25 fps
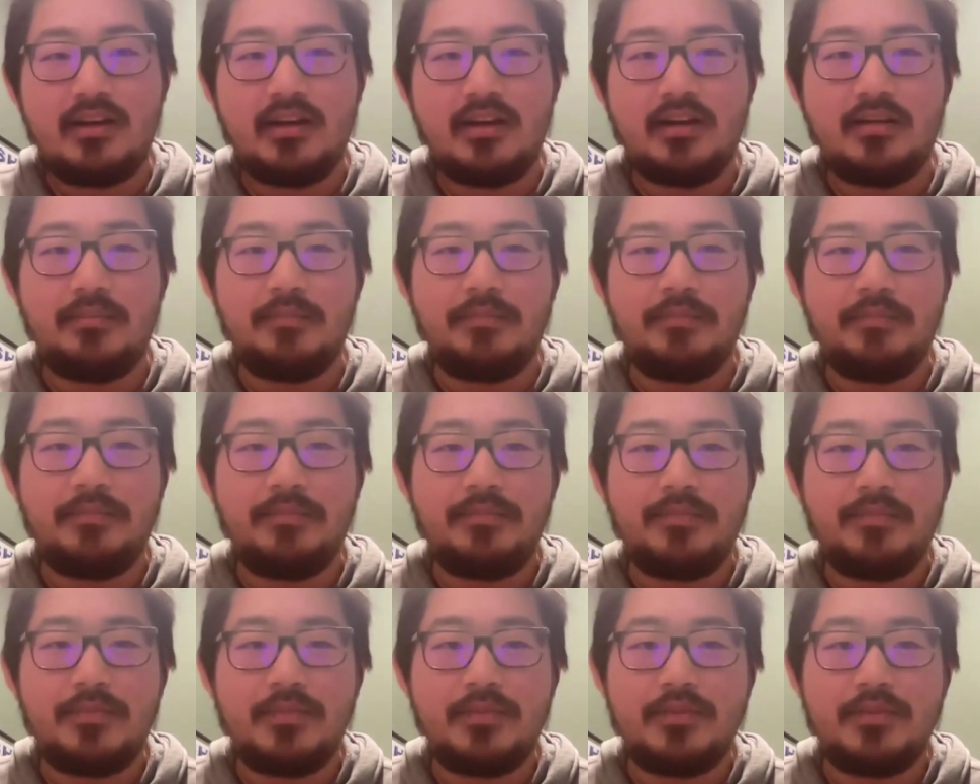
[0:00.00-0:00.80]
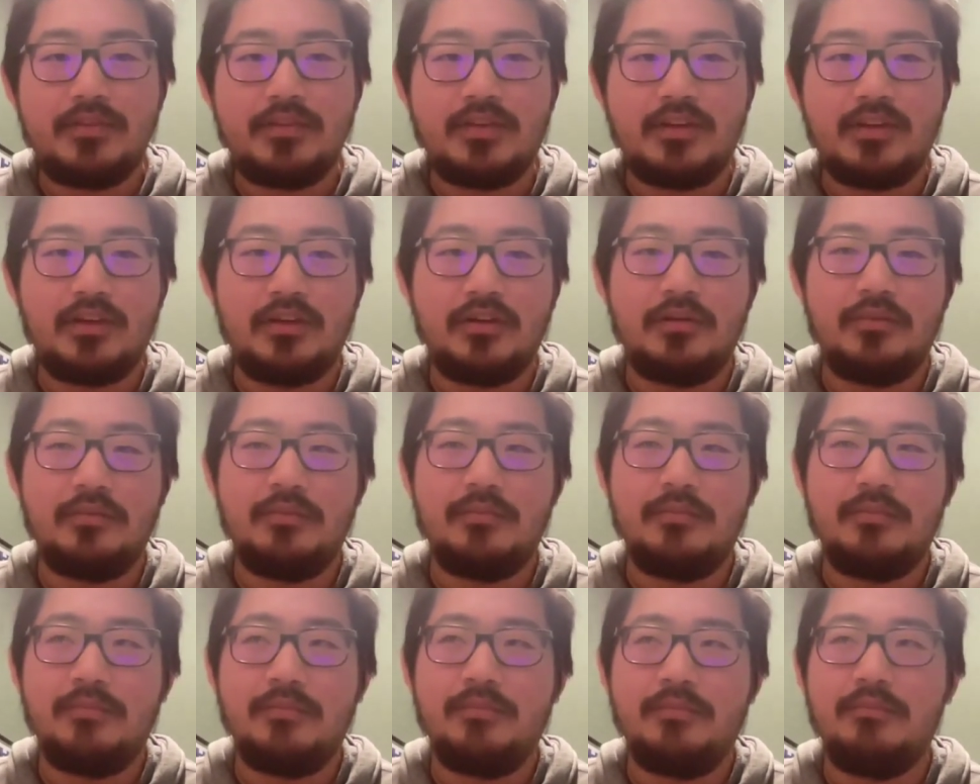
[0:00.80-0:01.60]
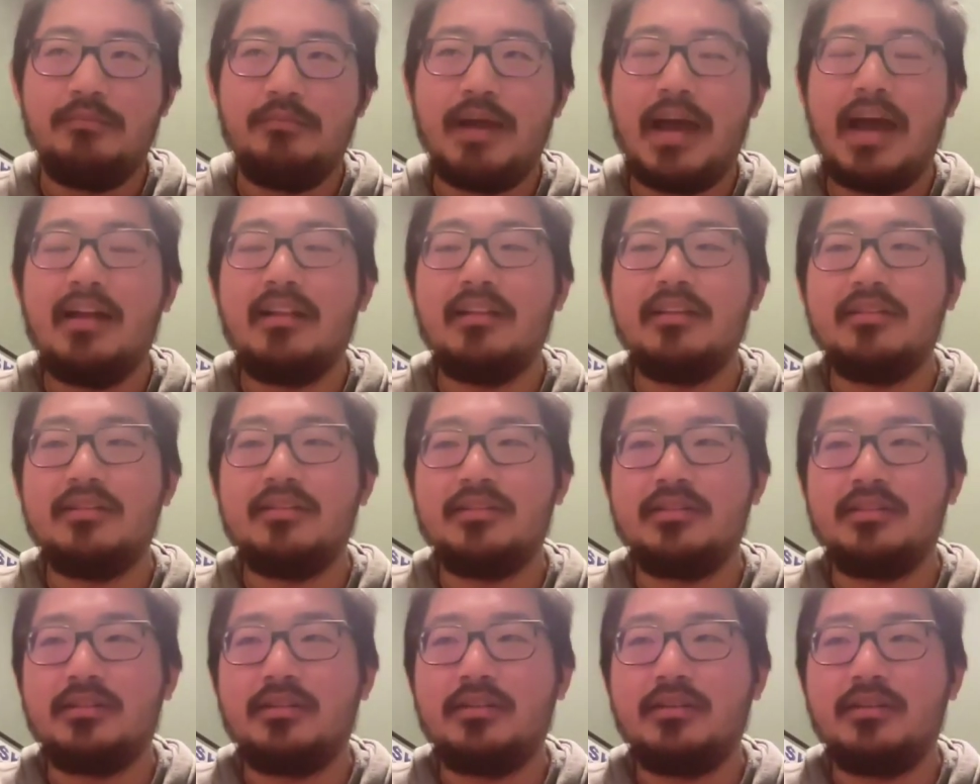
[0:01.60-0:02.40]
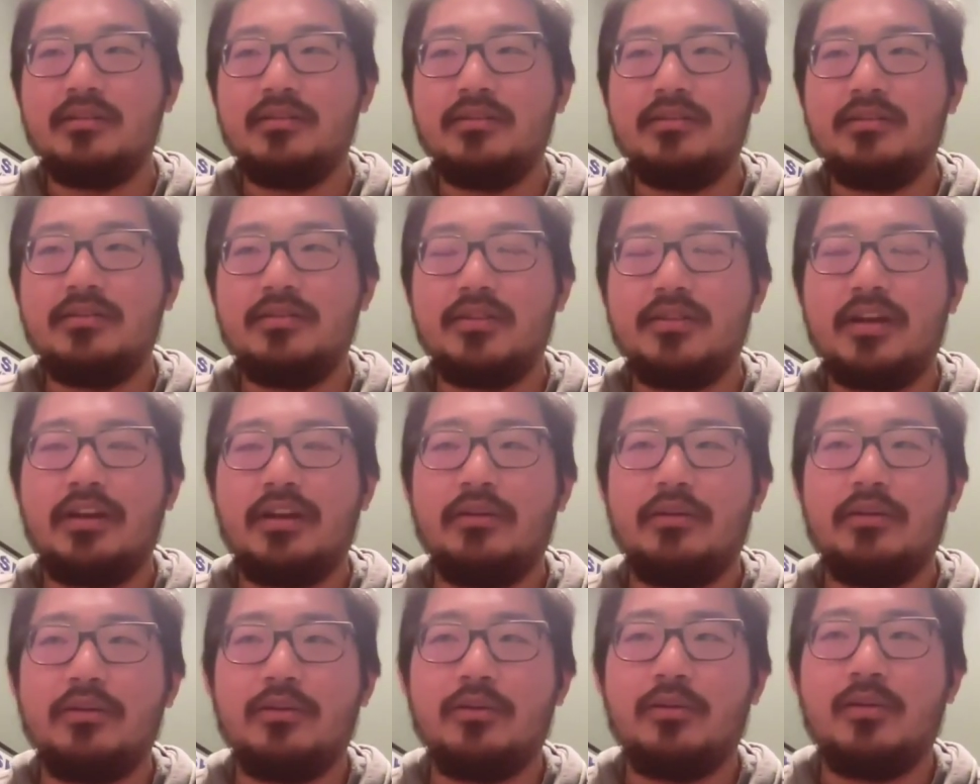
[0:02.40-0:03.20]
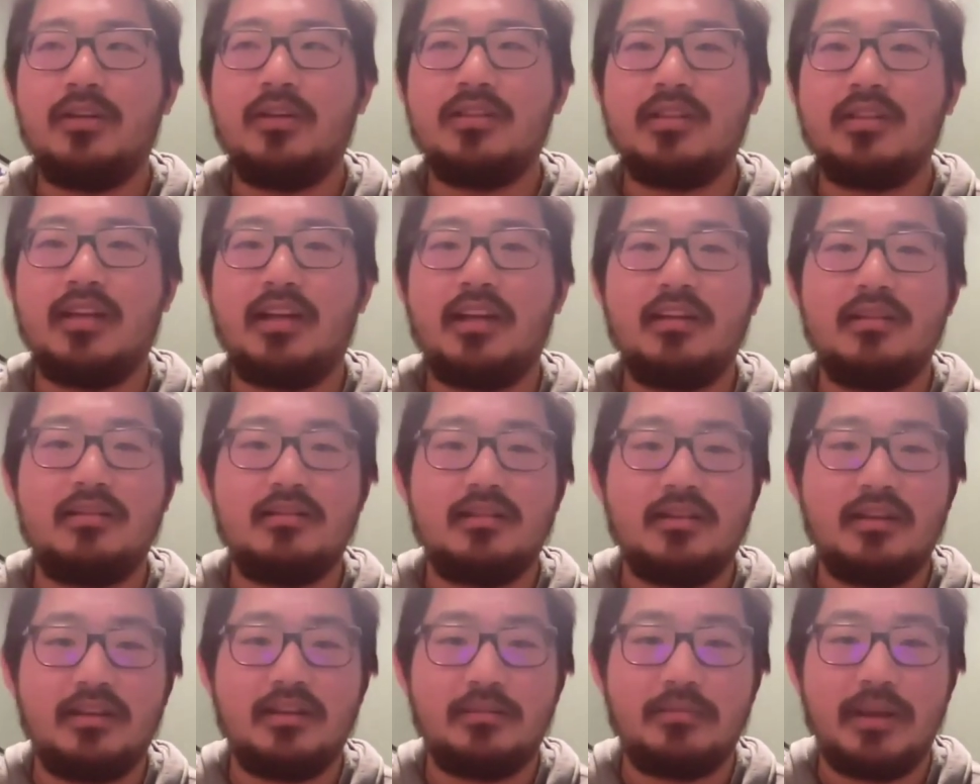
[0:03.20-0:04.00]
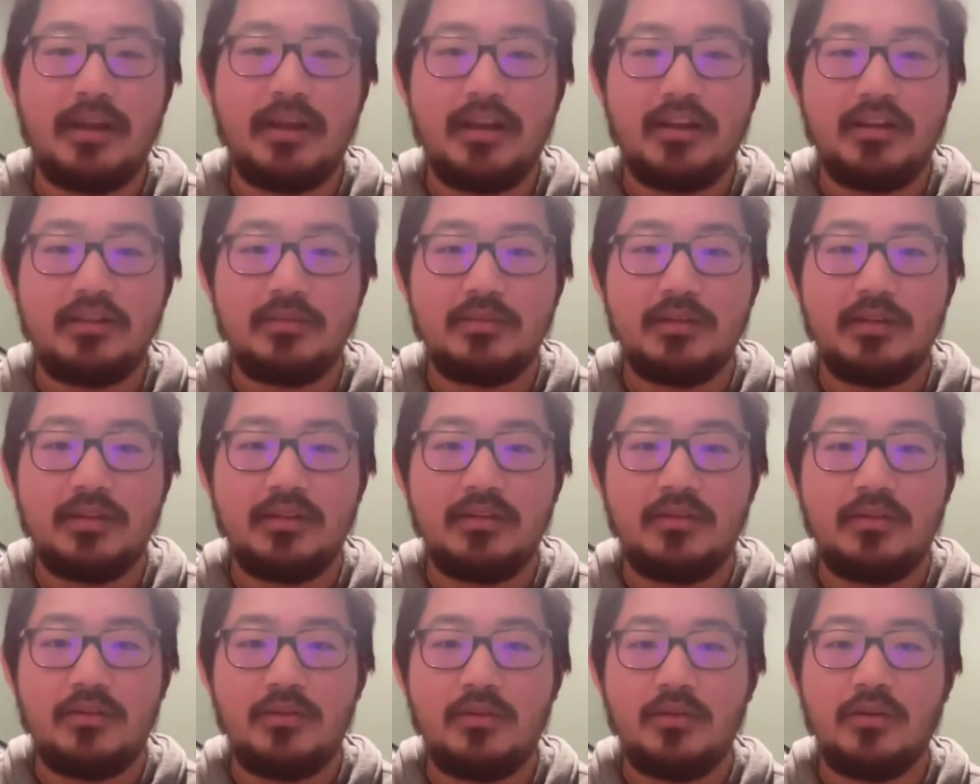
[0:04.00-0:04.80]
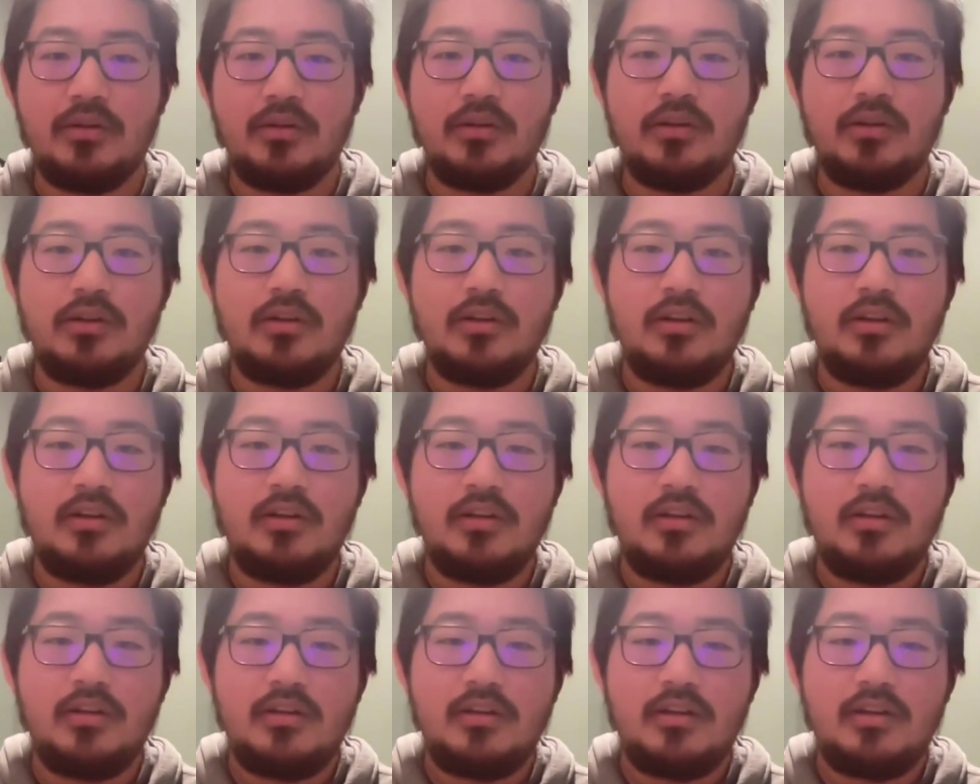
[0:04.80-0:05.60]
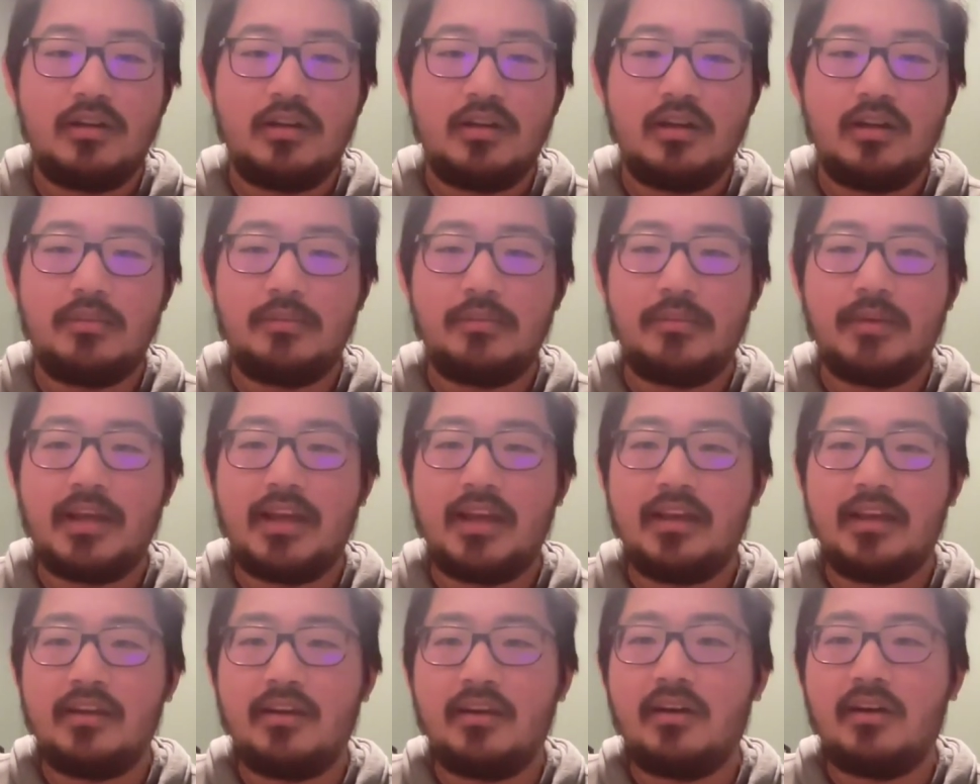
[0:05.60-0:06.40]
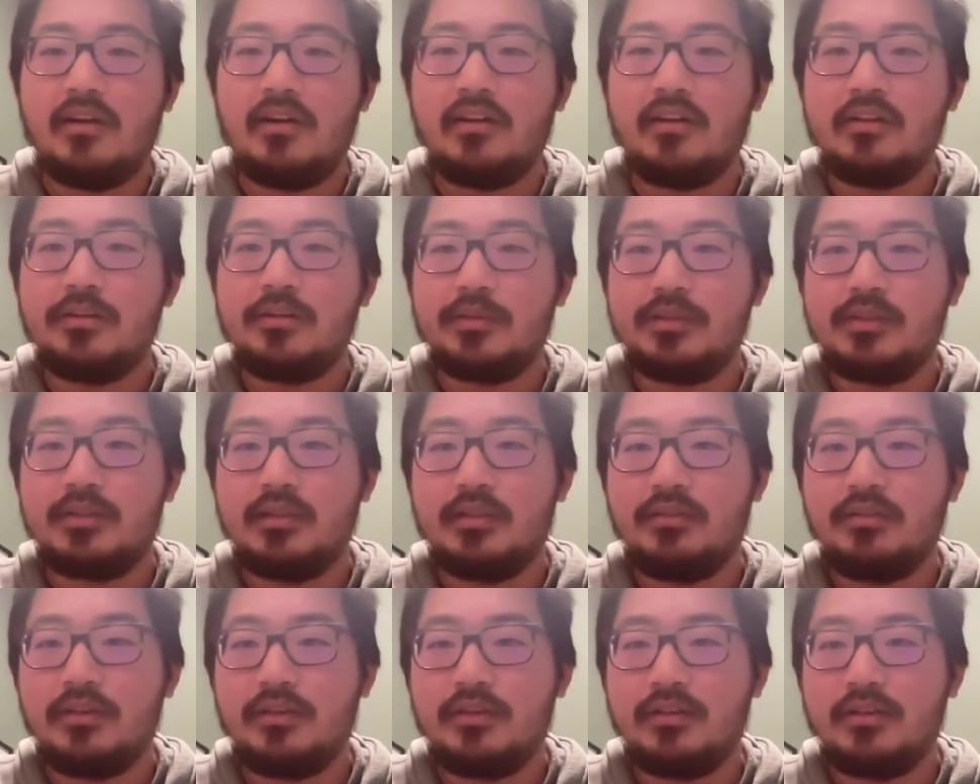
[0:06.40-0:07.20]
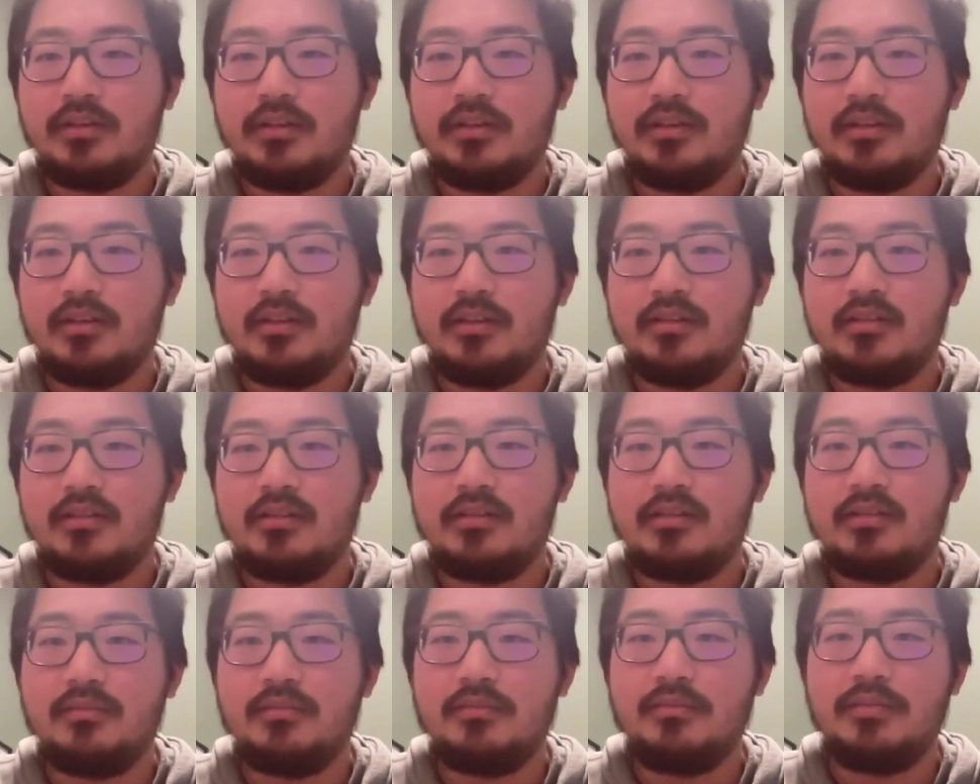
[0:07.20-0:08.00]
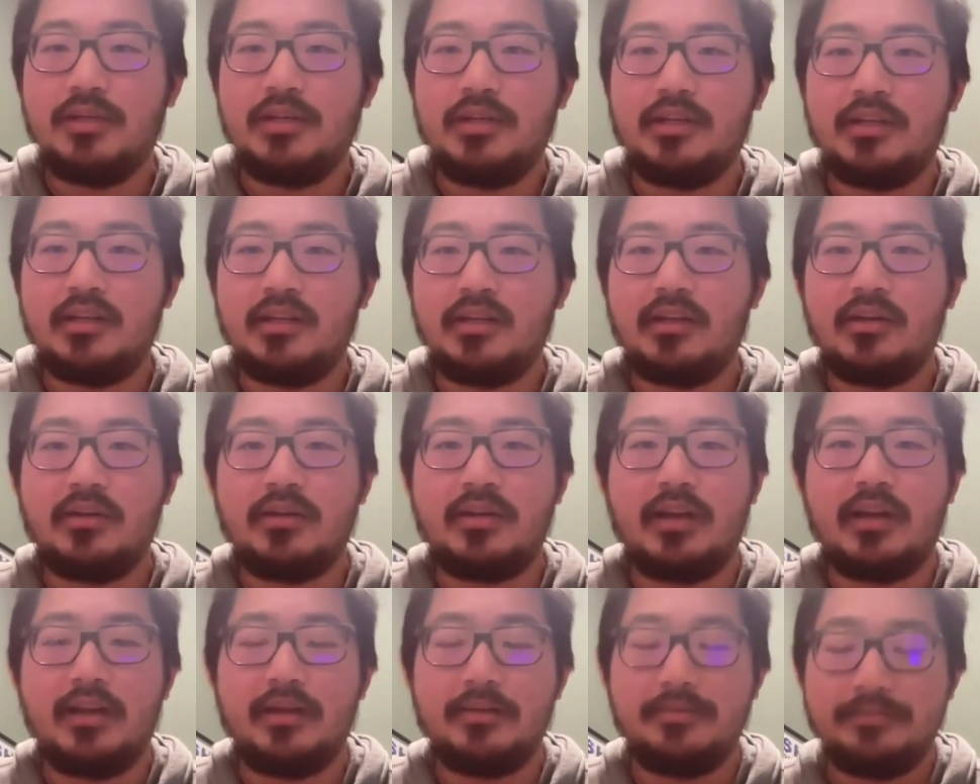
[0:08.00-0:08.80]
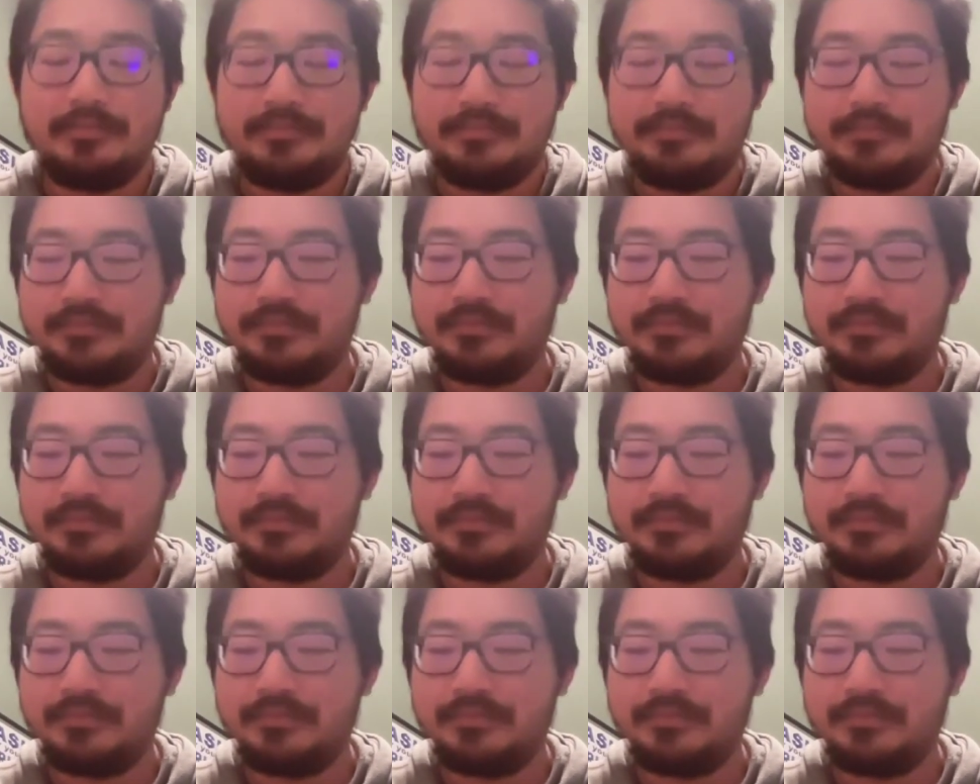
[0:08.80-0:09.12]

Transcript: So balancing those for anyone who wants to get into like management or A&R specifically, is being like, okay,